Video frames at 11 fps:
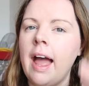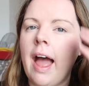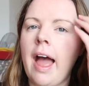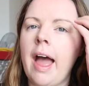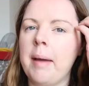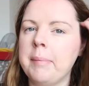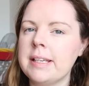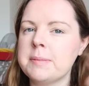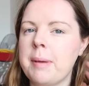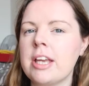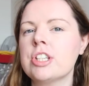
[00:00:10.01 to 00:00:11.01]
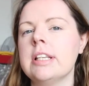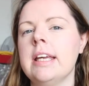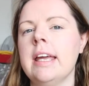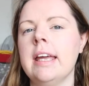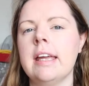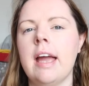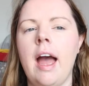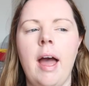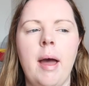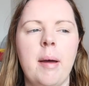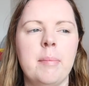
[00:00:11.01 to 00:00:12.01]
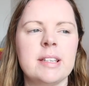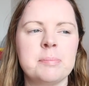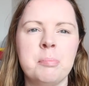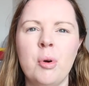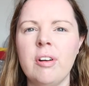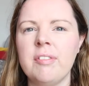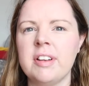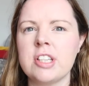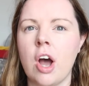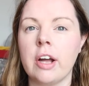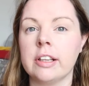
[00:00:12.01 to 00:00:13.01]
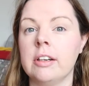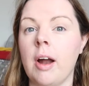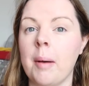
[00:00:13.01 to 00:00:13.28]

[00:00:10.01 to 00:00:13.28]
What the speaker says: especially it's more of a toddler